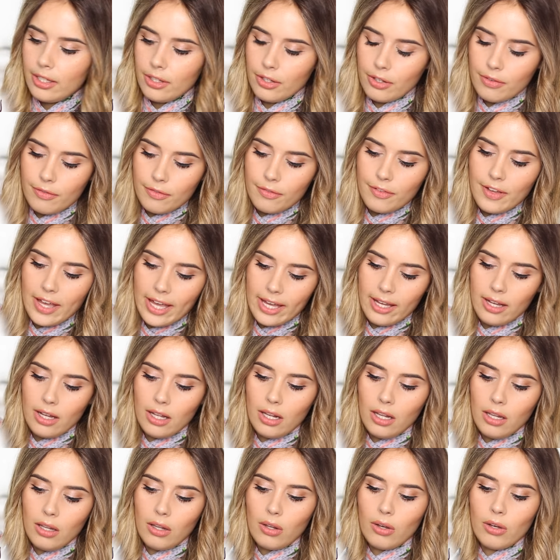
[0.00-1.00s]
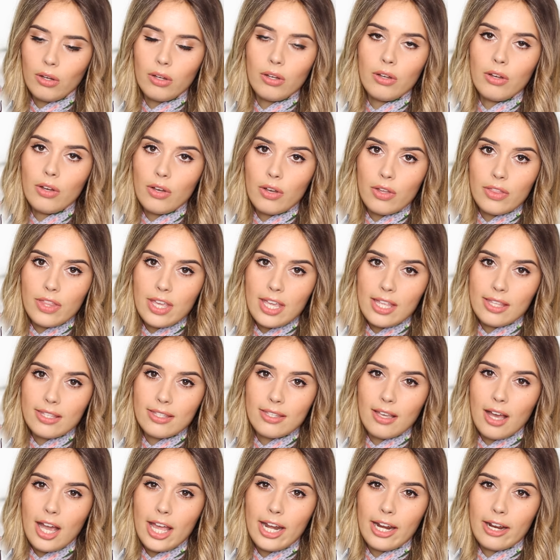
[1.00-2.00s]
you can fit a lot on the
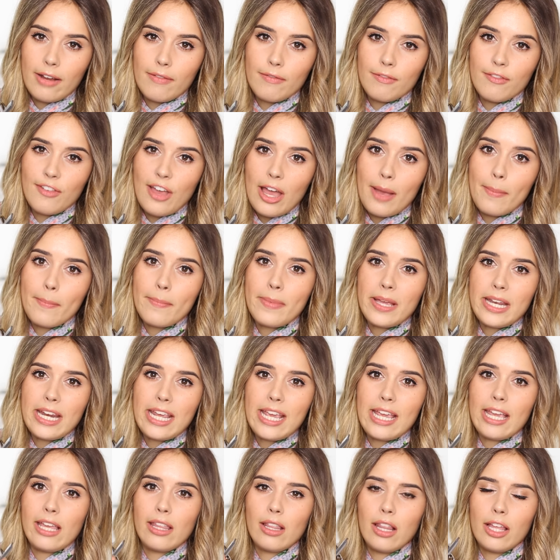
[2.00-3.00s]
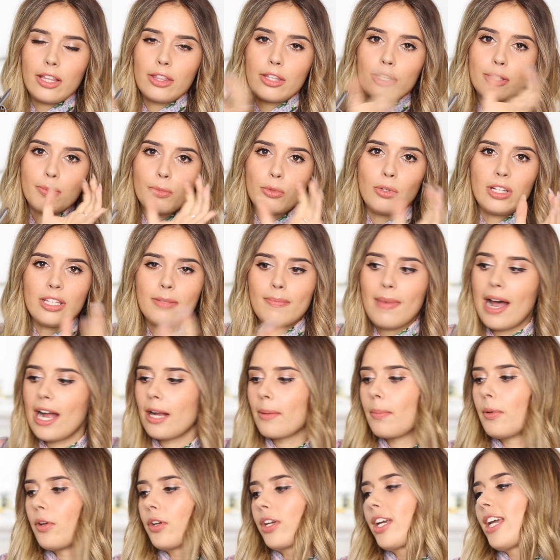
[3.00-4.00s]
inside. I can fit a mini, like the smallest
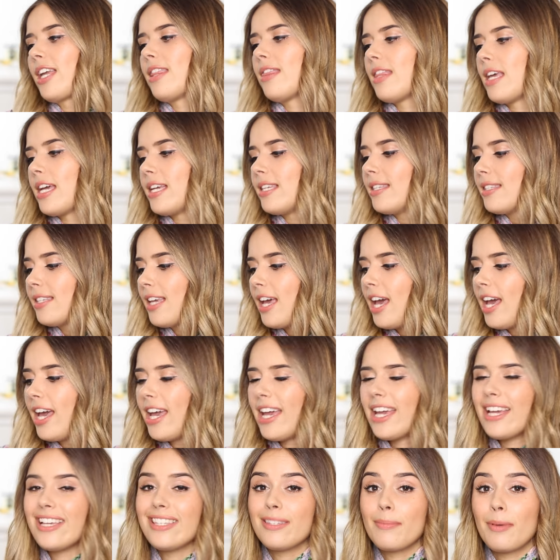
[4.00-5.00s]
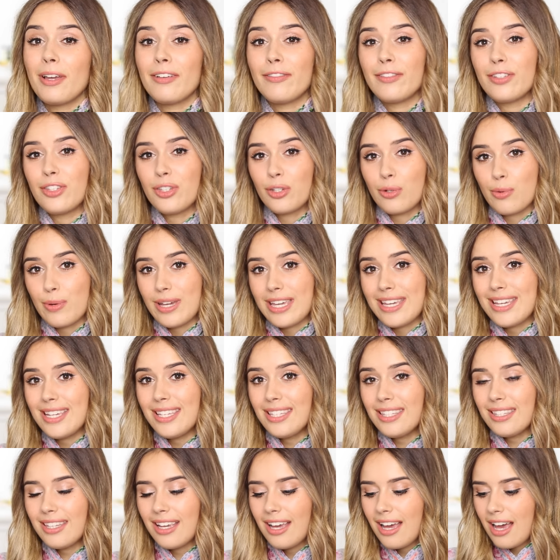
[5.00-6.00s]
MacBook in this. It's a bit of a
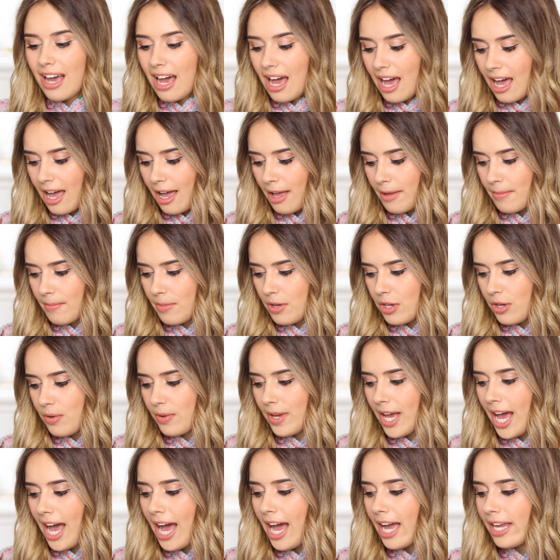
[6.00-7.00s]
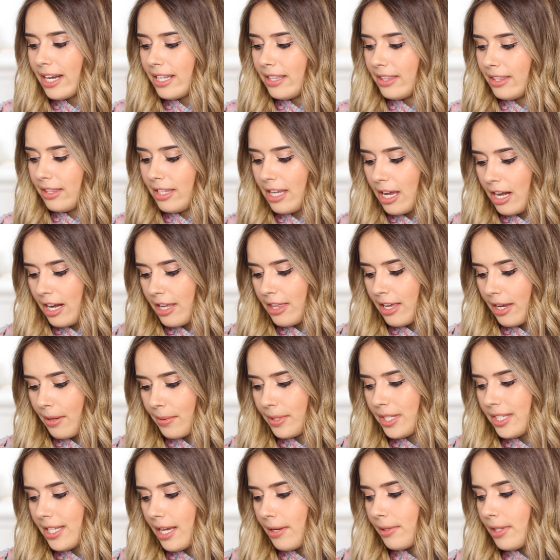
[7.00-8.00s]
squeeze, um, but you can. The only thing
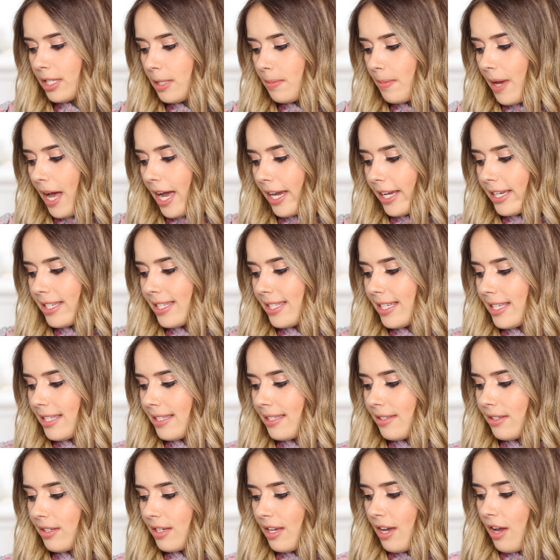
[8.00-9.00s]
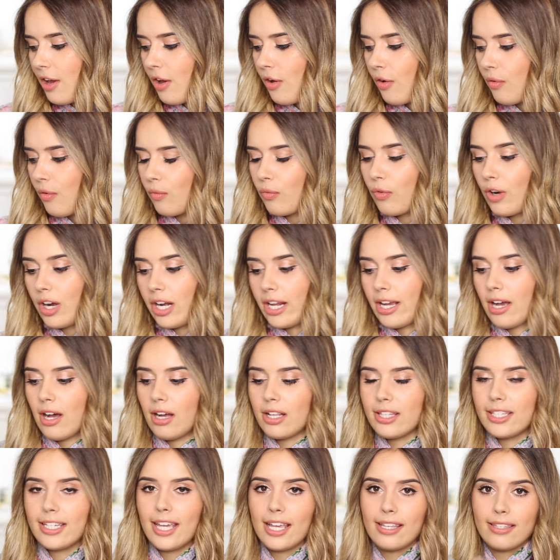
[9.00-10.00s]
I would say with this bag is it's really
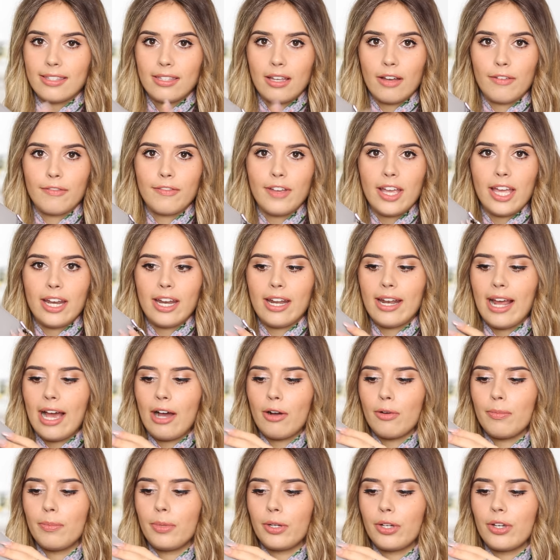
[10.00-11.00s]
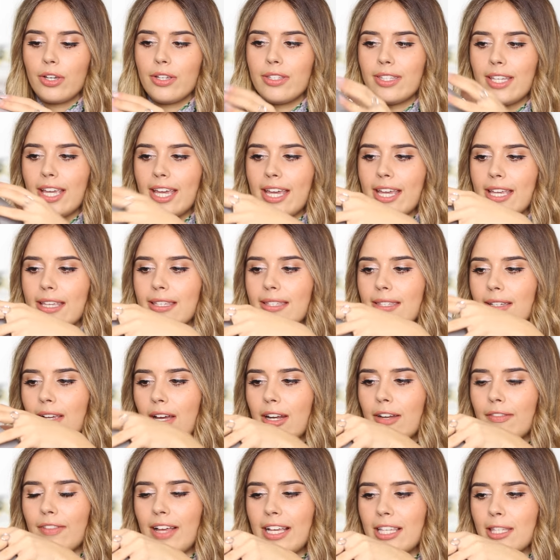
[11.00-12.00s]
hard to get stuff in and out because it is
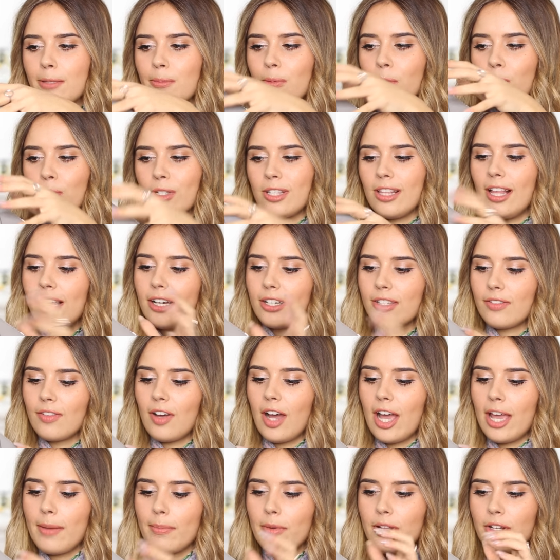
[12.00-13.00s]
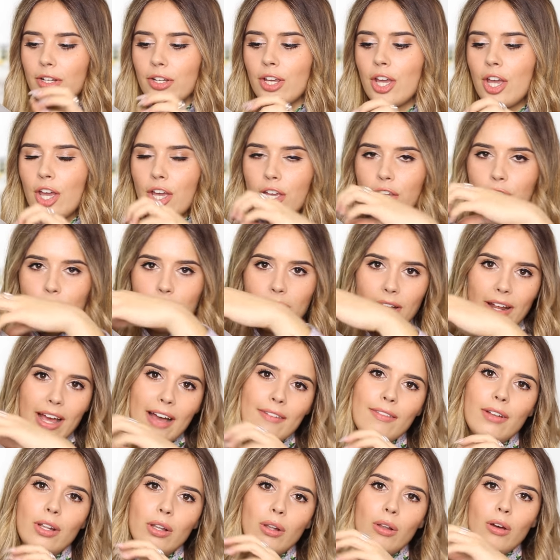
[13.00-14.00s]
kind of that sports luxe vibe and you don't
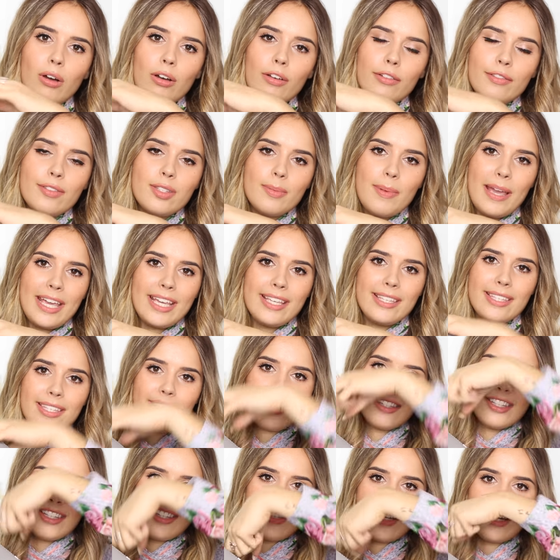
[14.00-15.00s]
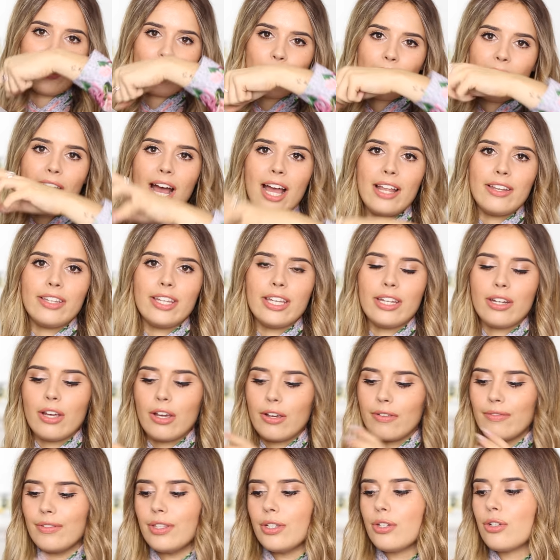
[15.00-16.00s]
have a lot of space to stick your hand in
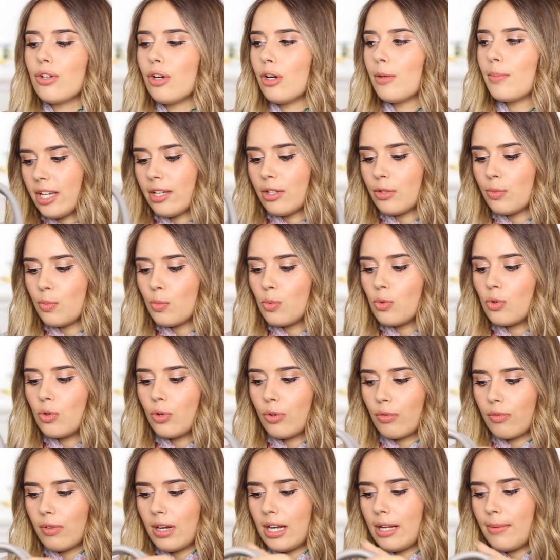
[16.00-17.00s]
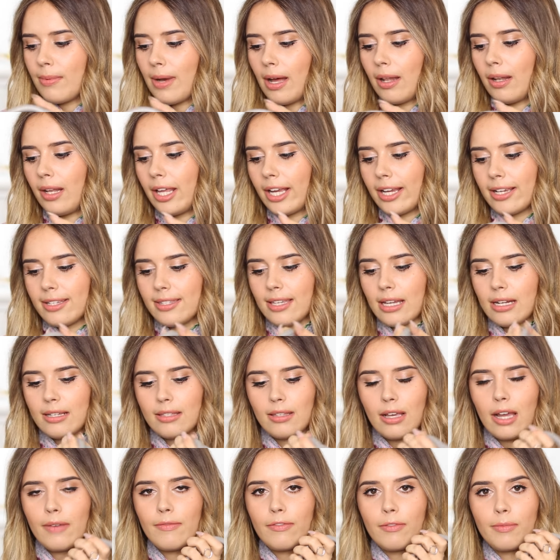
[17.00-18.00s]
over the top. It has worn really well, like I said,
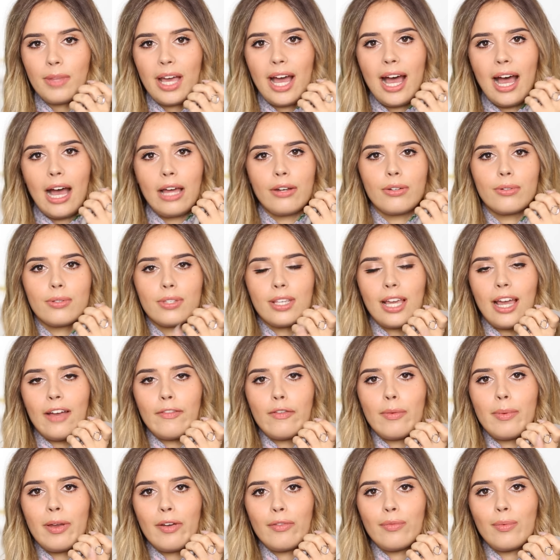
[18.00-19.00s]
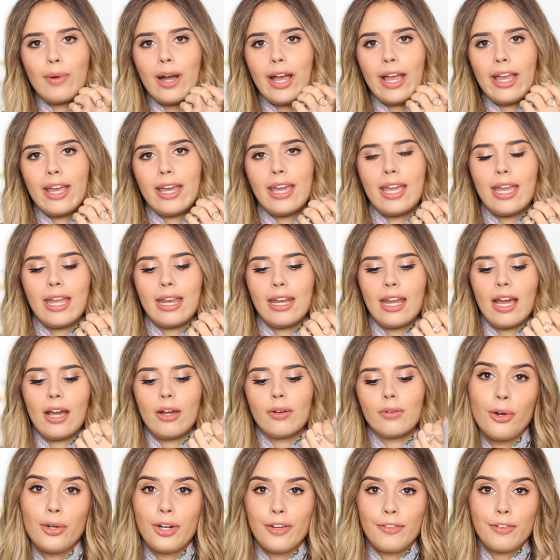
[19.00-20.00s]
aside from the handles, I have a bit of wear here
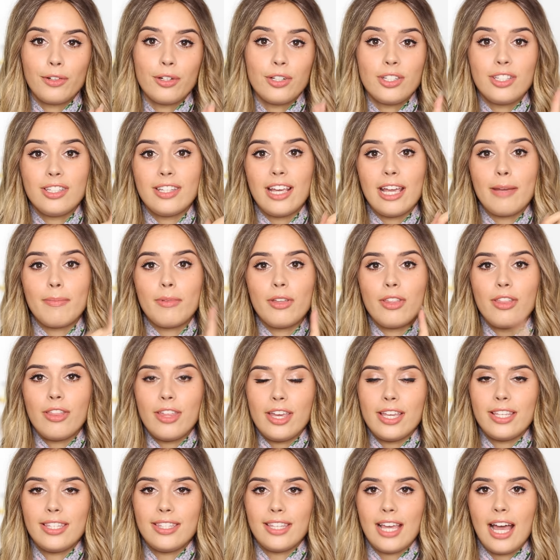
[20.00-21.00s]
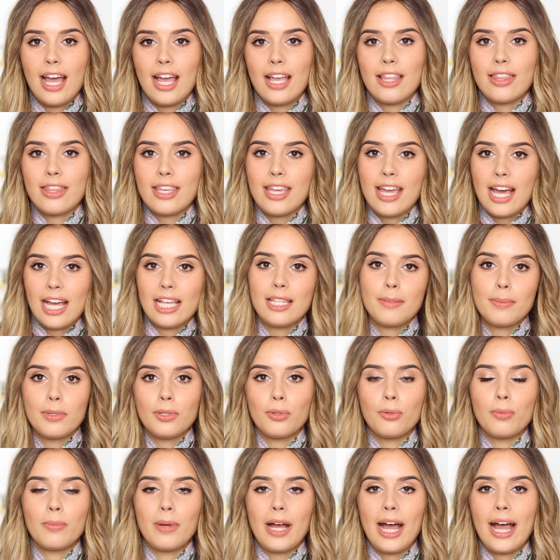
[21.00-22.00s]
now. Oh, and I forgot to say, but this and the
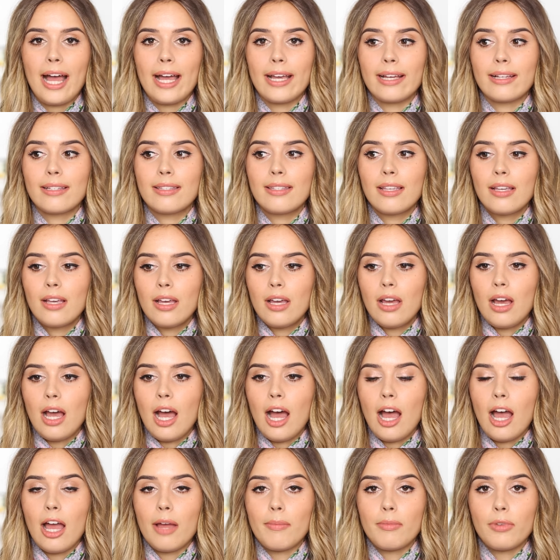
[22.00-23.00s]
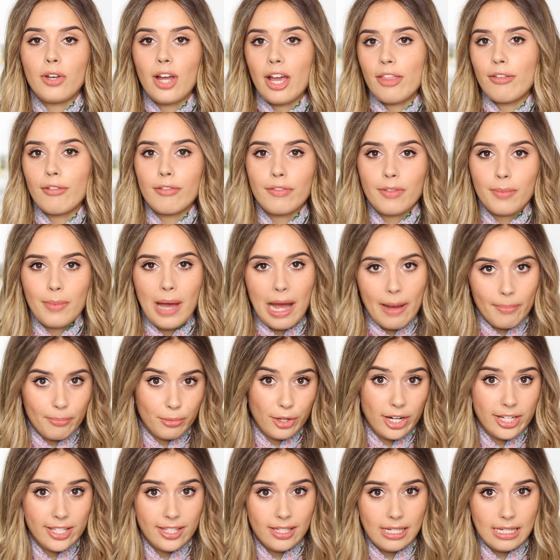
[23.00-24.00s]
Aspinal bags um, neither of them
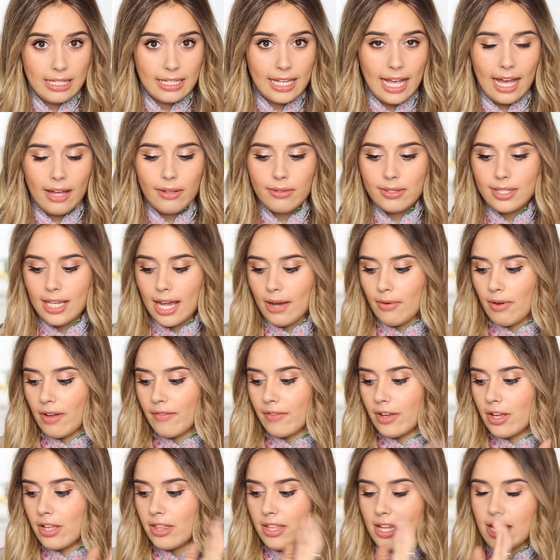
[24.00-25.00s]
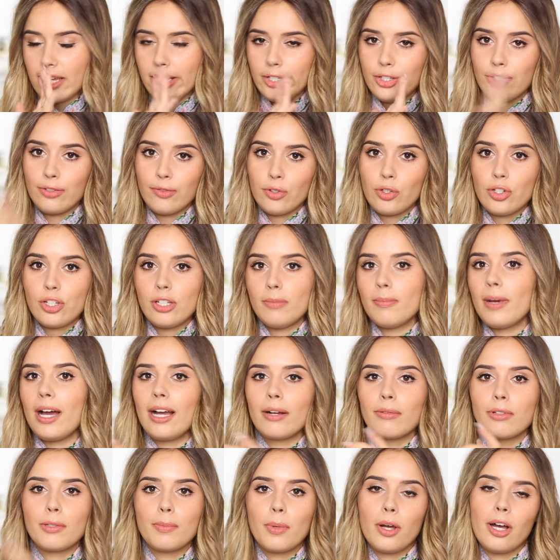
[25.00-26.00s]
had press discounts, however the Givenchy
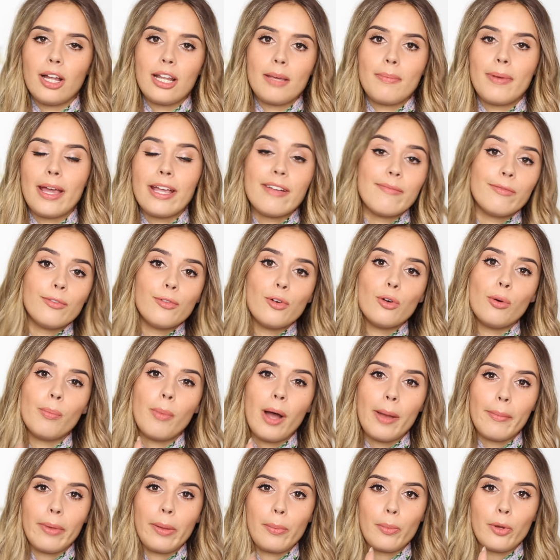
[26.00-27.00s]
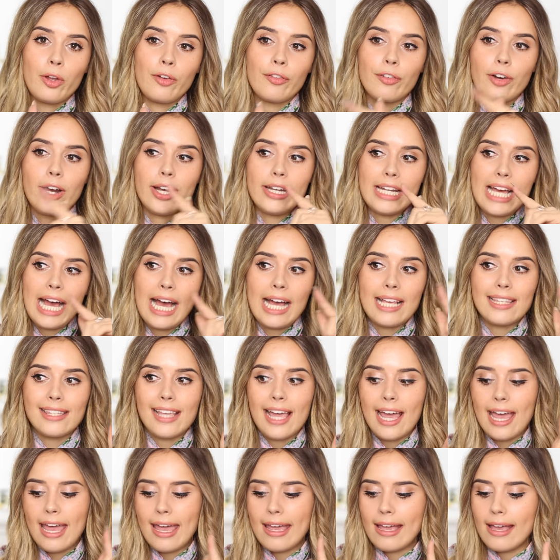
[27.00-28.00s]
bag was partly paid for by my boyfriend
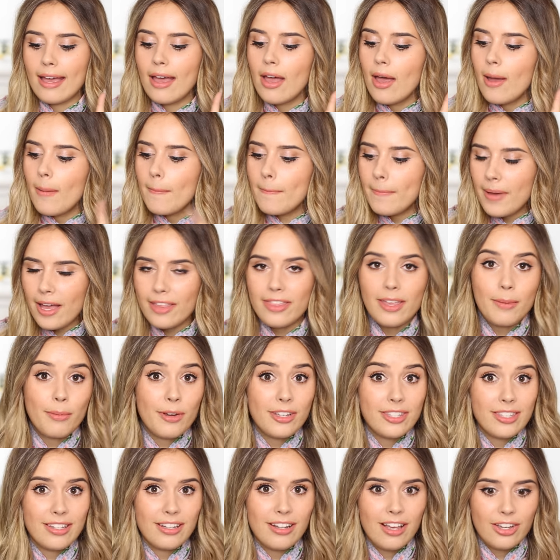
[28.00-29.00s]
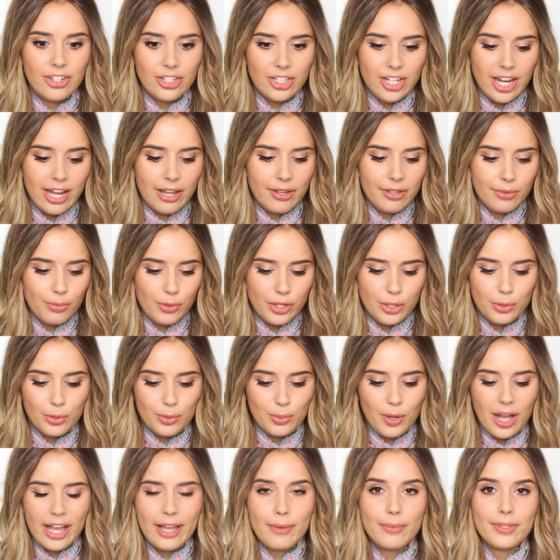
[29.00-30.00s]
as a birthday present last year, which
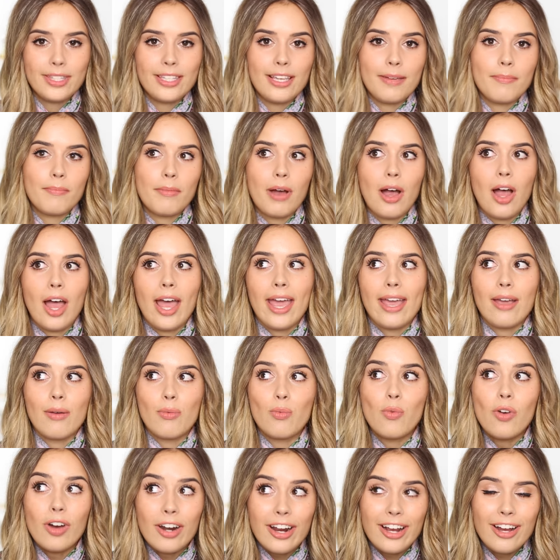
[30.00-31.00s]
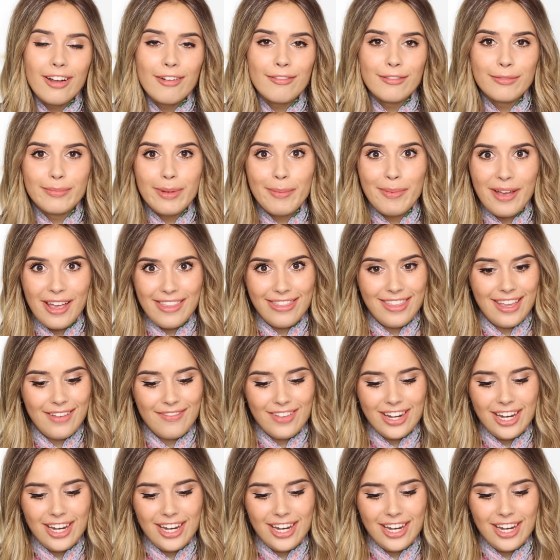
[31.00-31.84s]
was why it was in my what I got for my birthday